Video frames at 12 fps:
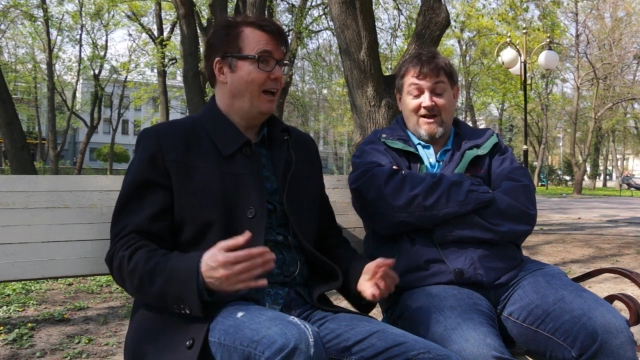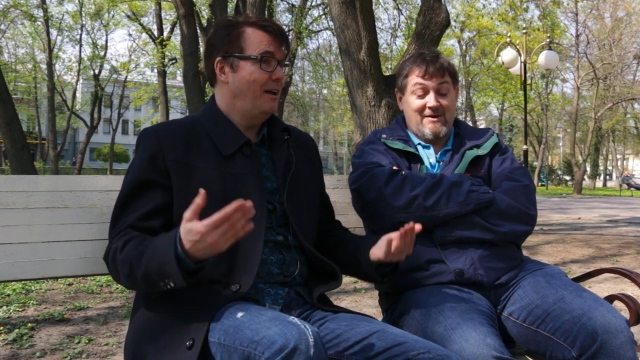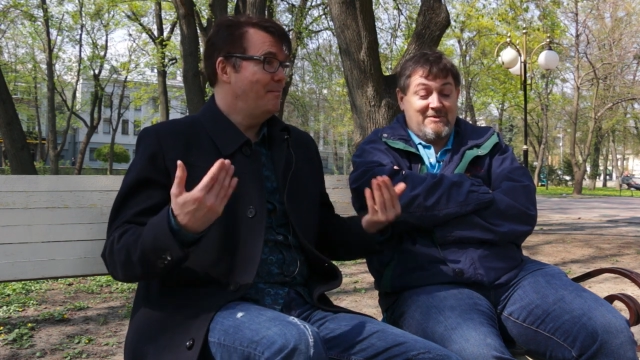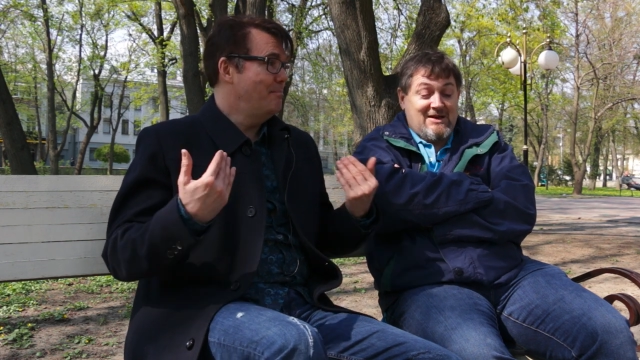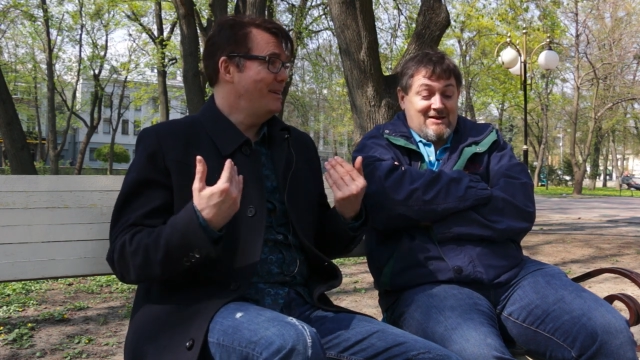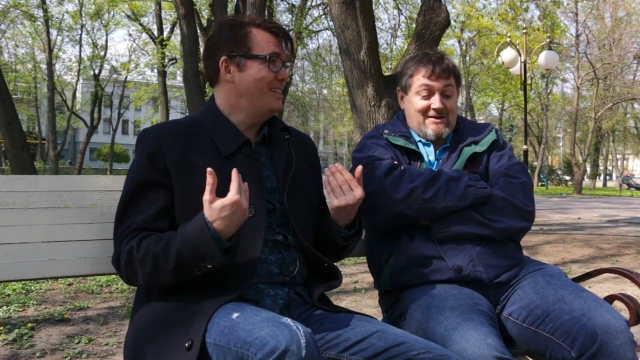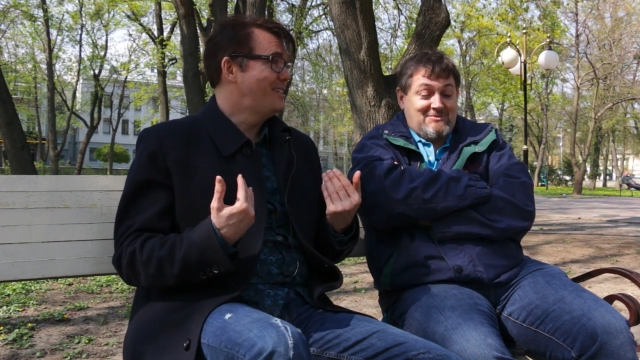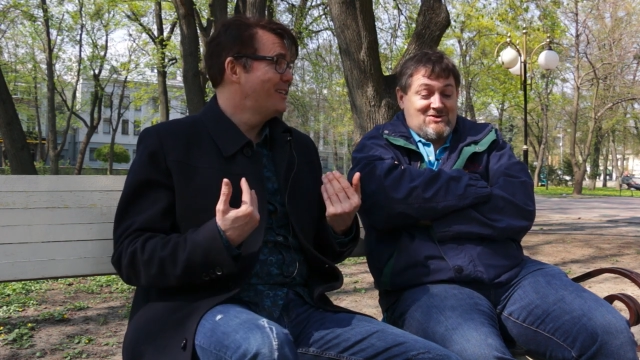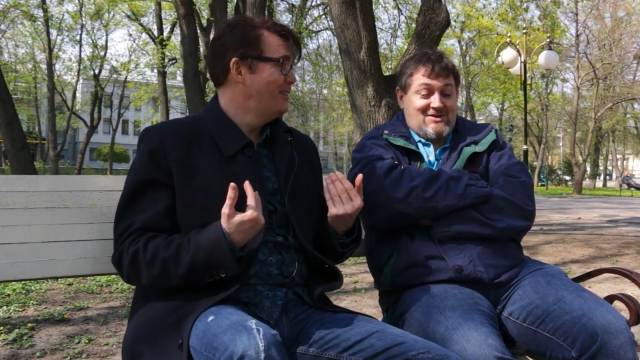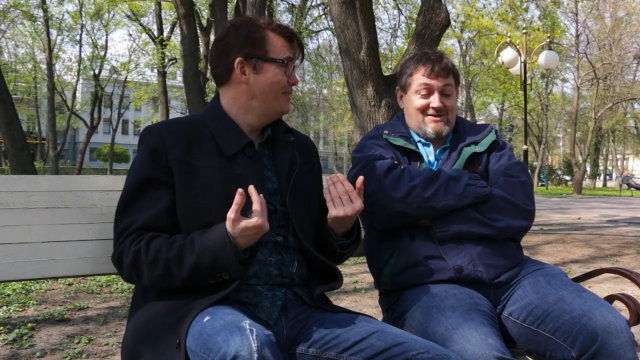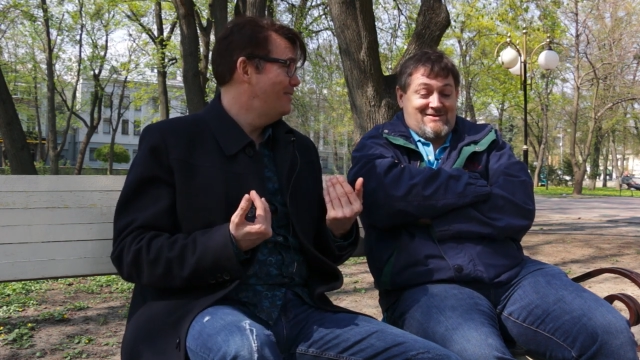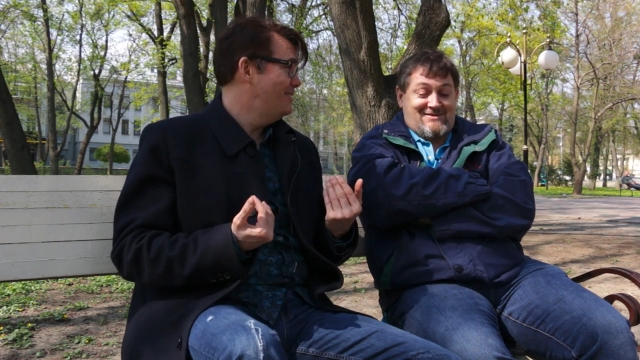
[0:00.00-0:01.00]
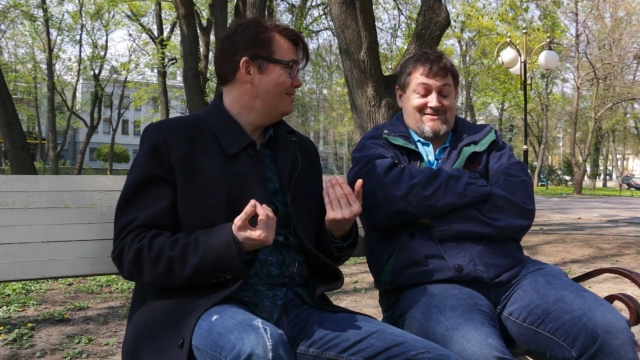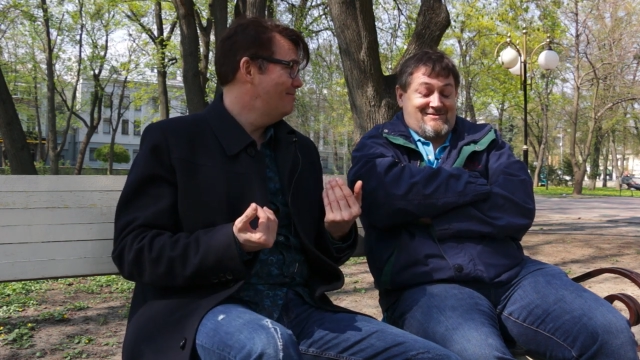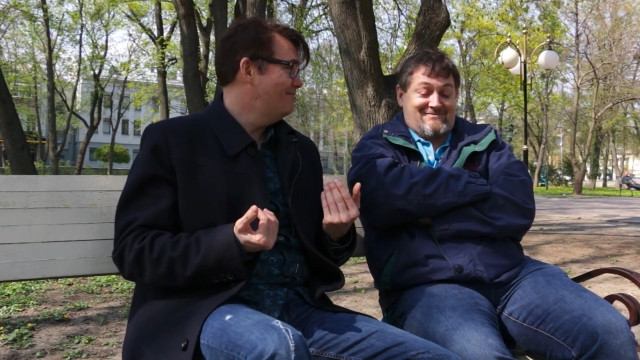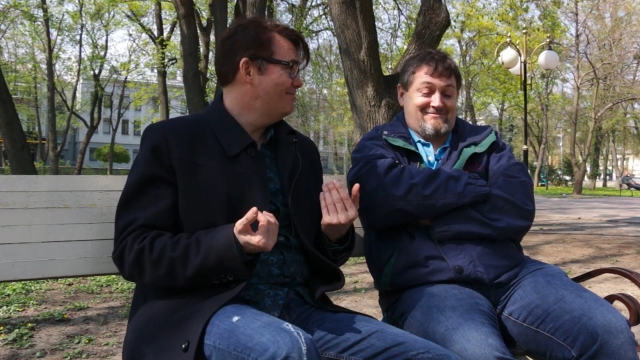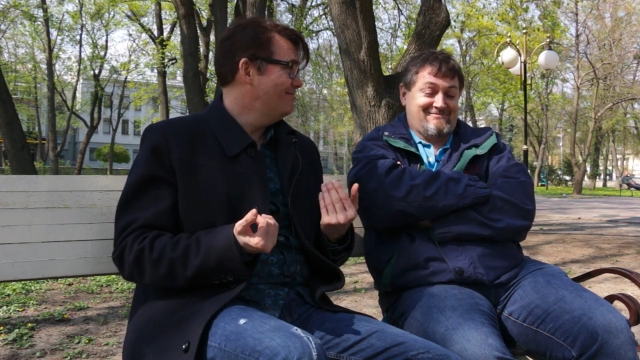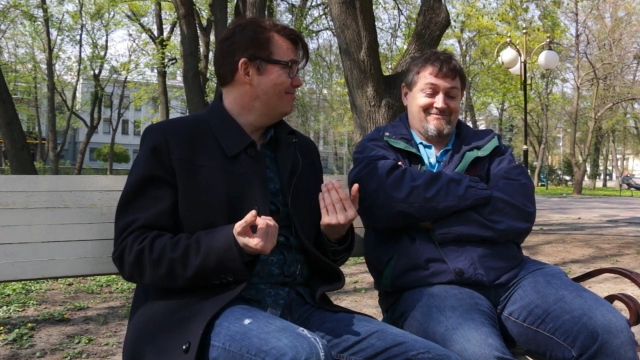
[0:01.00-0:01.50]
Speaker 1: I mean, me
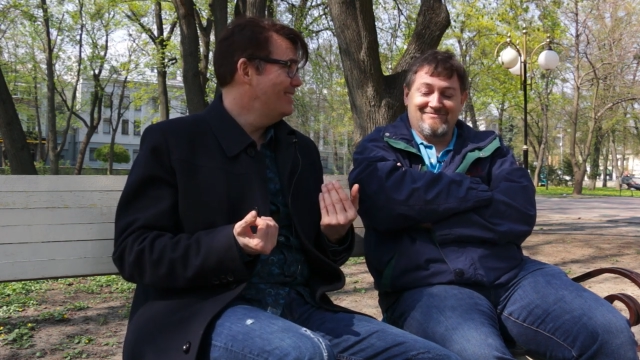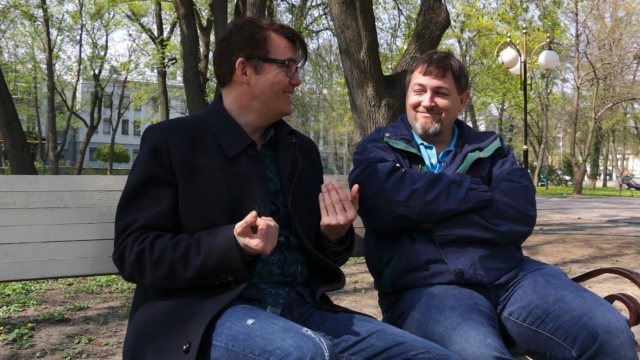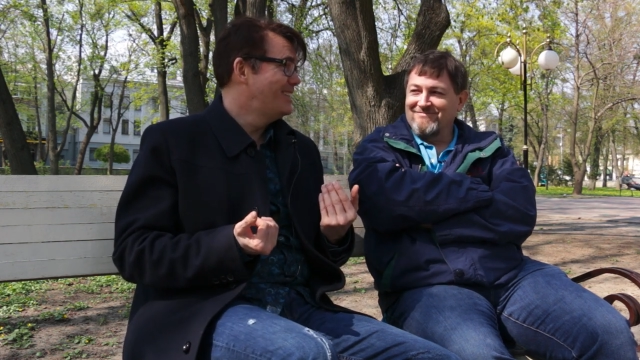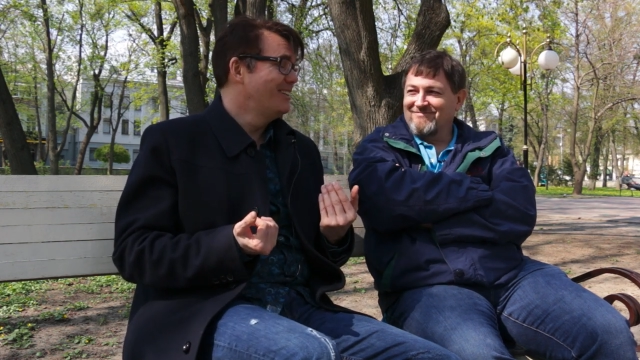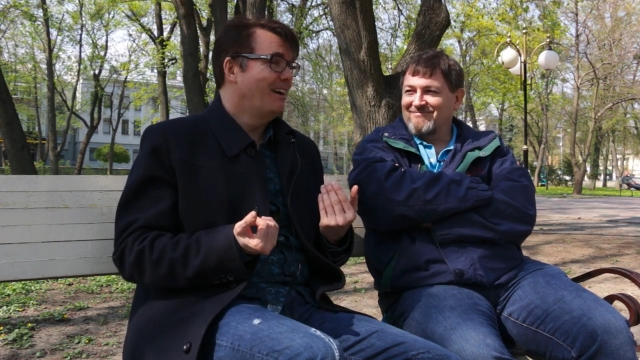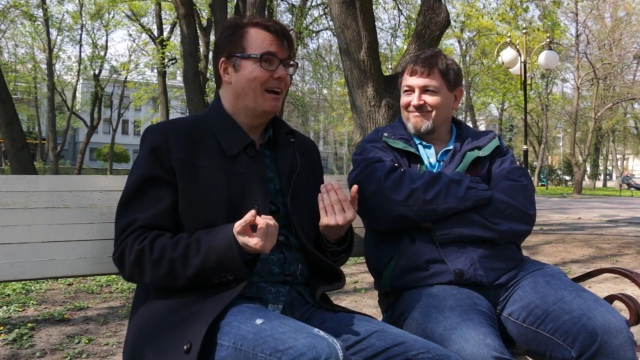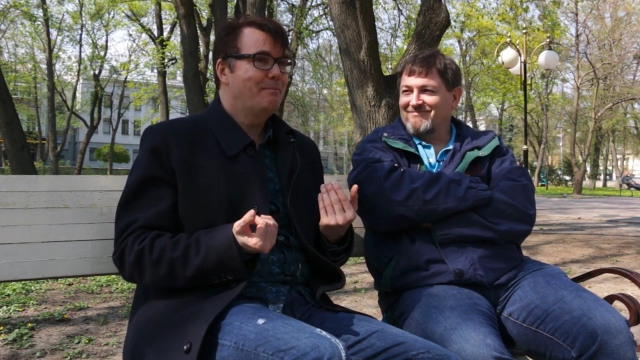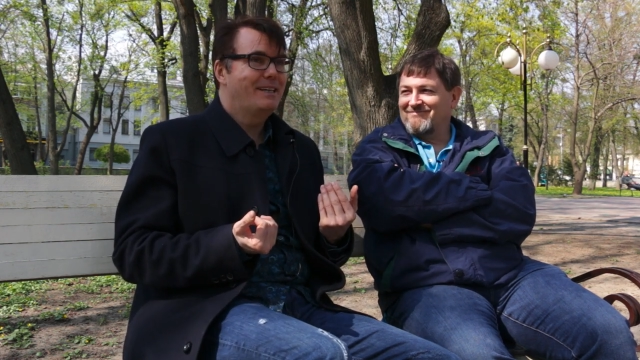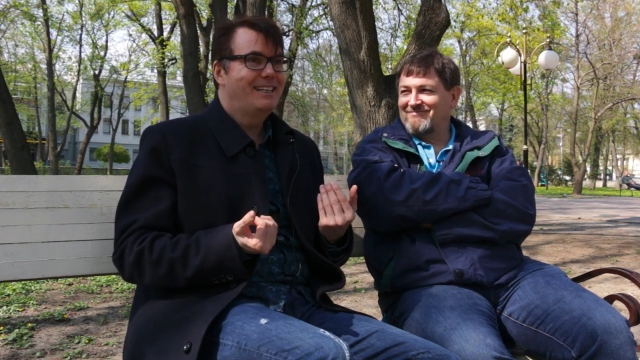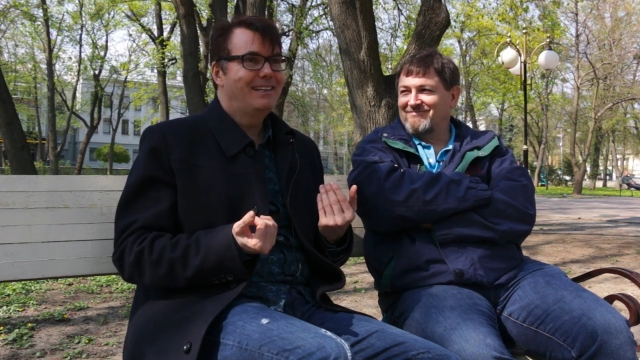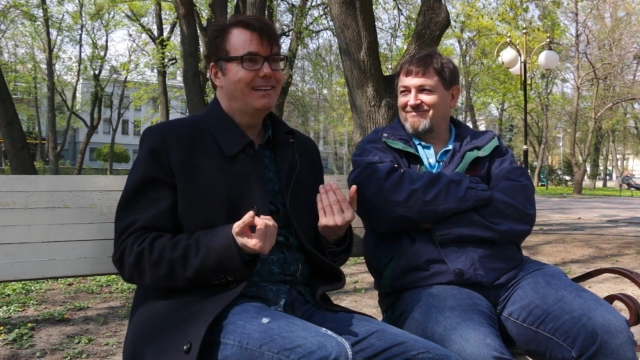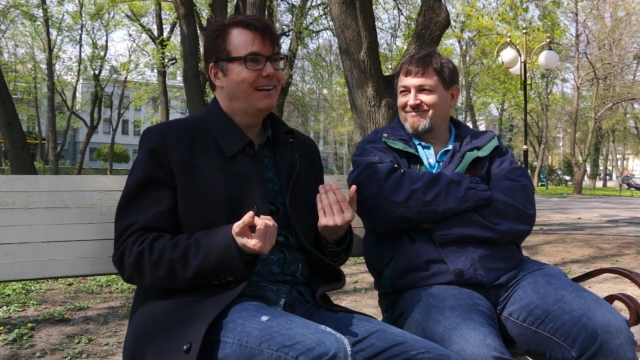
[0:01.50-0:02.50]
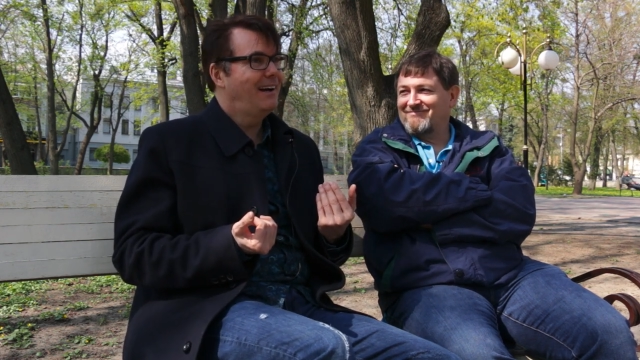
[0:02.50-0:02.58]
too. me too. I mean,